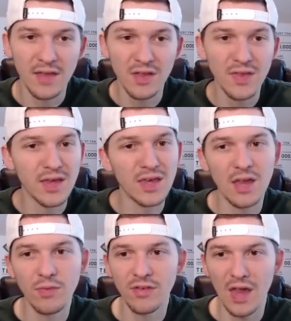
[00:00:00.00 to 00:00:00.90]
I think they can
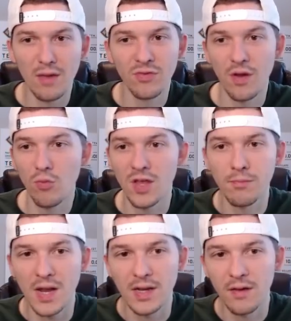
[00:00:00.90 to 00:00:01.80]
keep this game somewhat
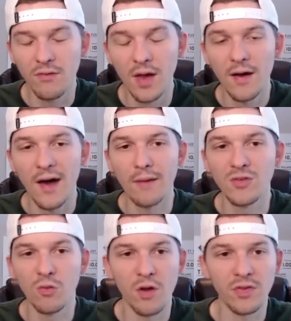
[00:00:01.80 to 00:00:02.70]
competitive
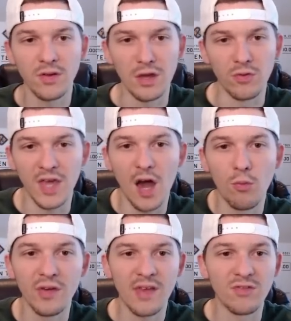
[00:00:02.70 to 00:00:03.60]
to where the, you know, the
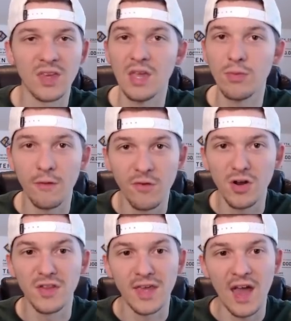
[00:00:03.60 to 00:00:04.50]
Cowboys have to keep their foot
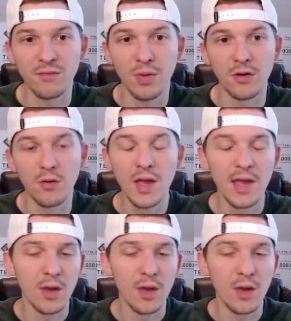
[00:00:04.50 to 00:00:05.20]
on the gas pedal.